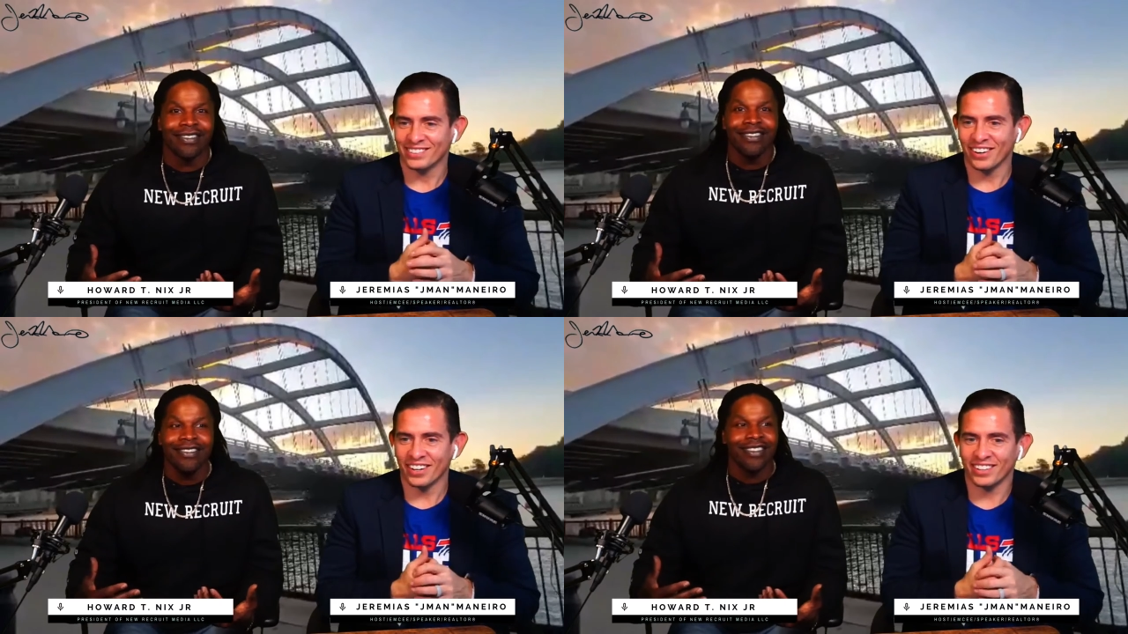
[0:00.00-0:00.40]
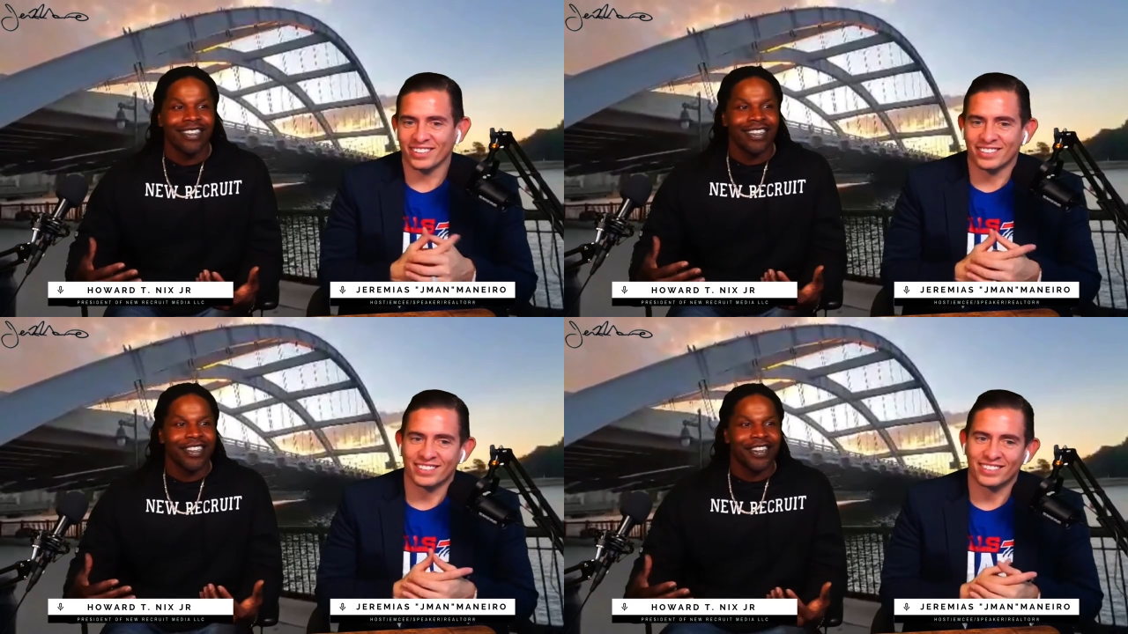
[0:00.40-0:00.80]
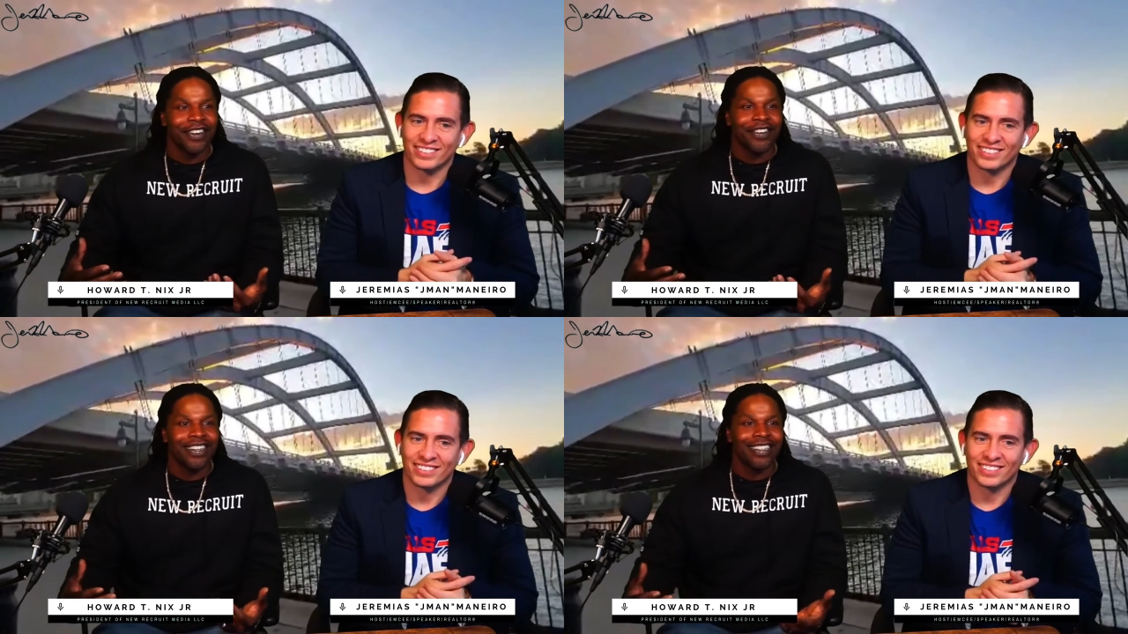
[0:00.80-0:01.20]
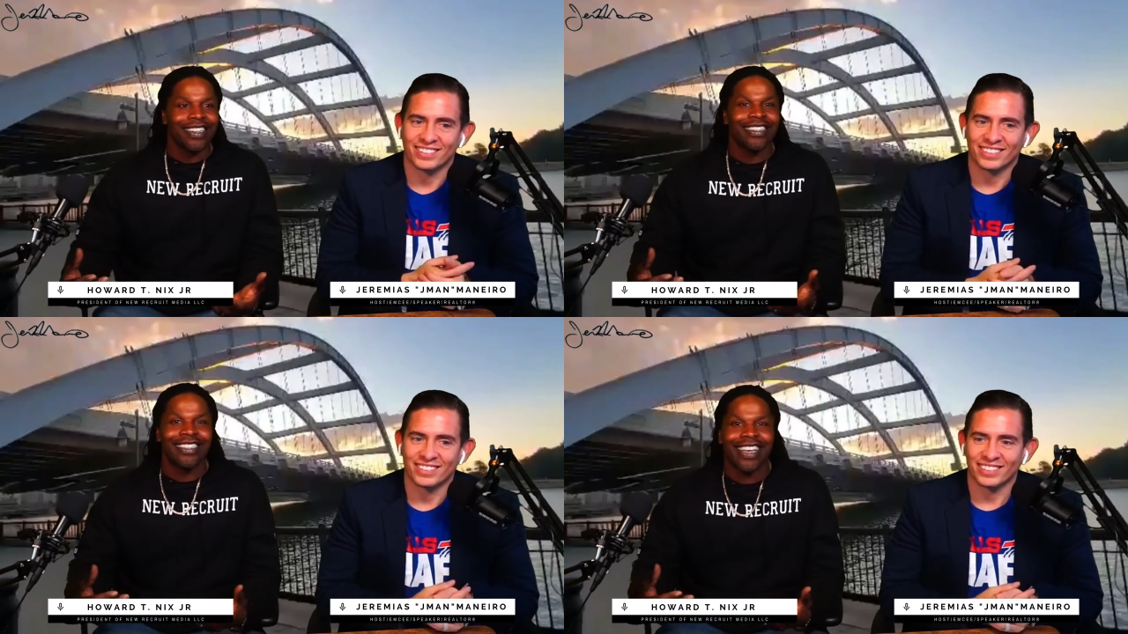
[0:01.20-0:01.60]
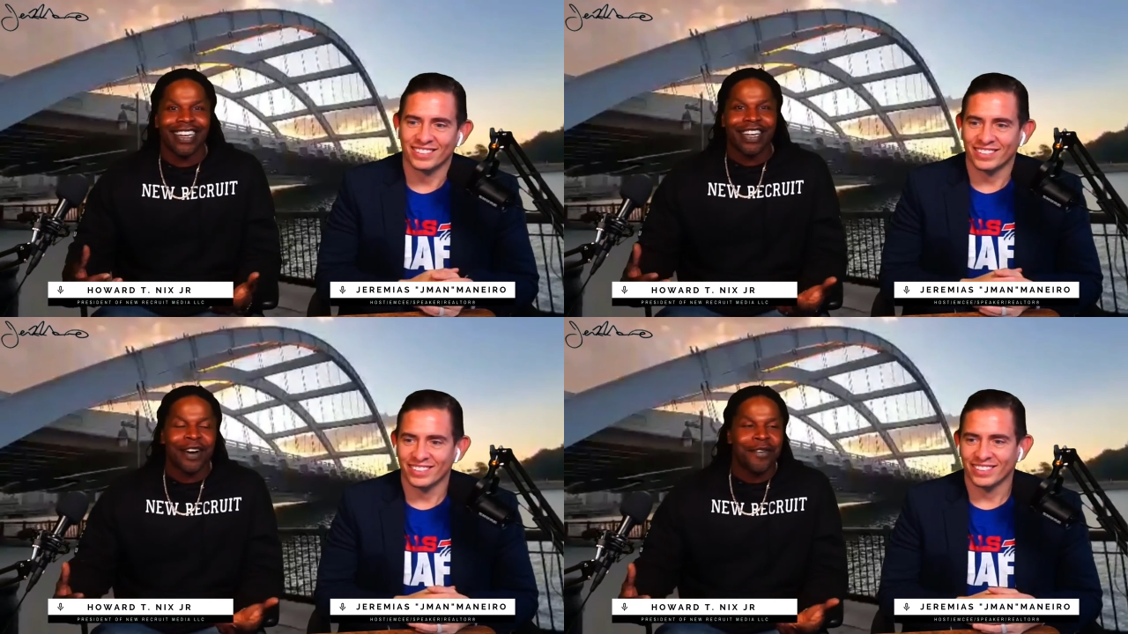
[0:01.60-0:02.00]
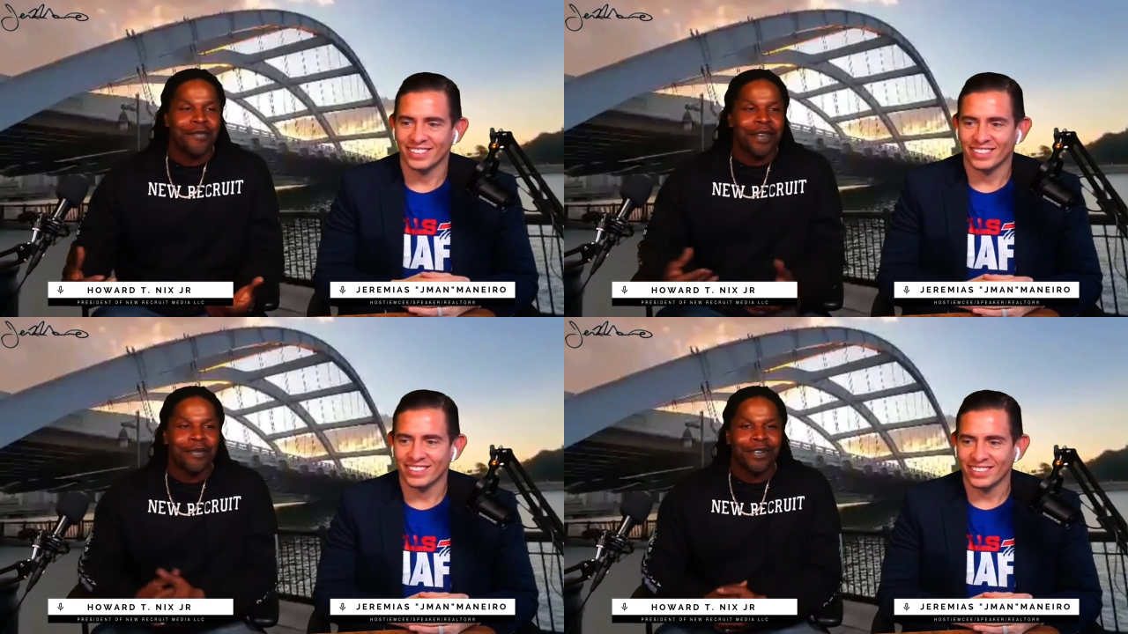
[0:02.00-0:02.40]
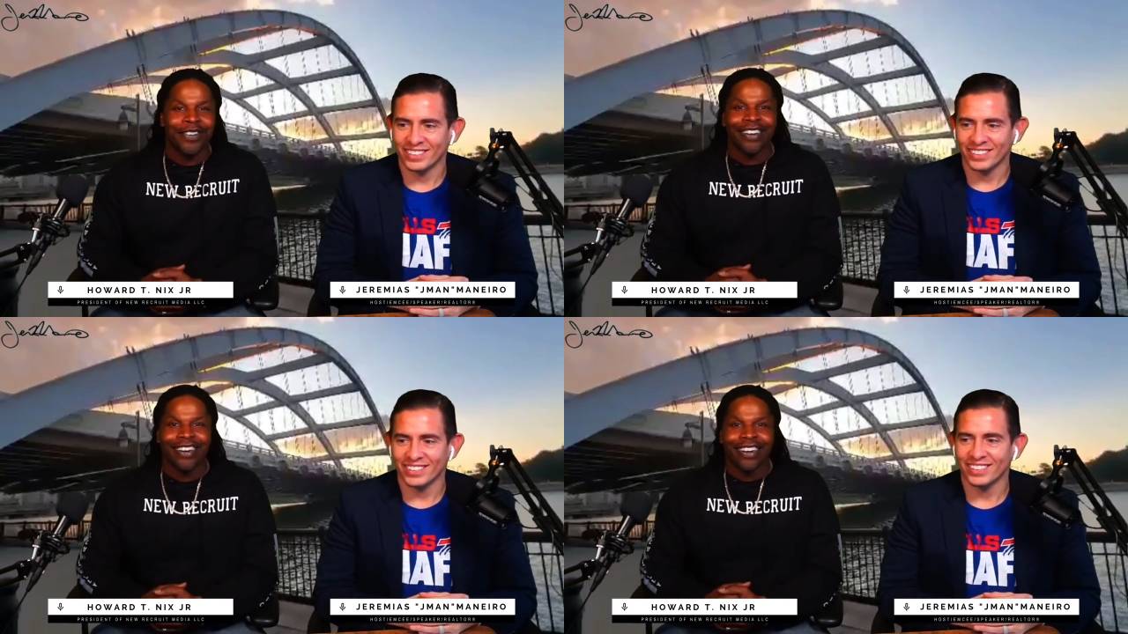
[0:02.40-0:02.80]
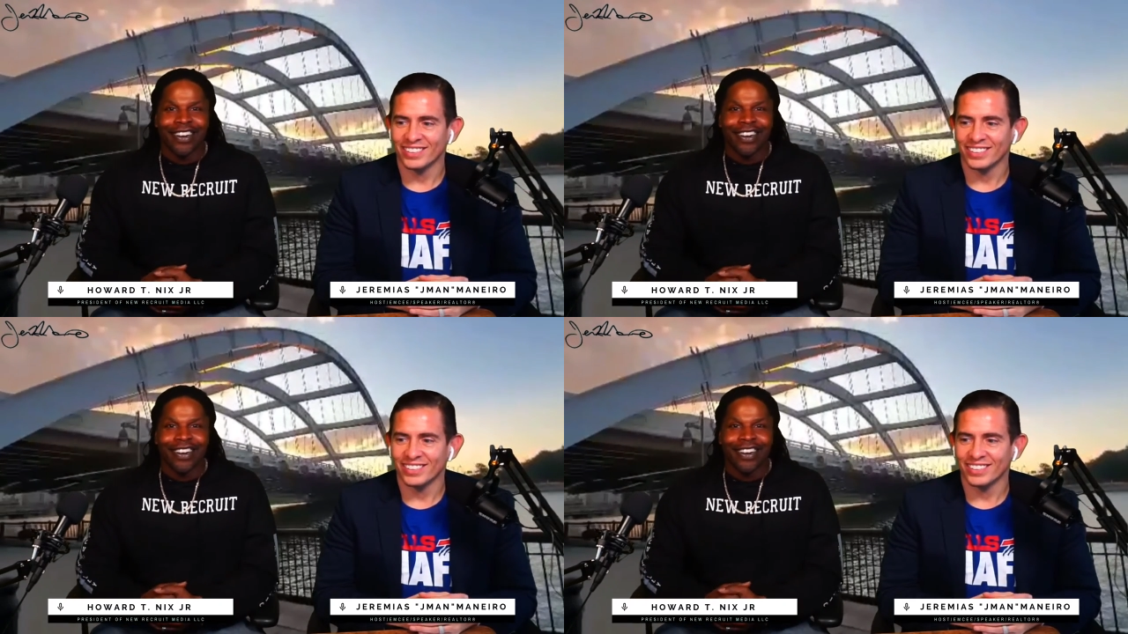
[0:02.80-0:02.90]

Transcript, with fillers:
Speaker 1: Right. You know he he's hanging out with people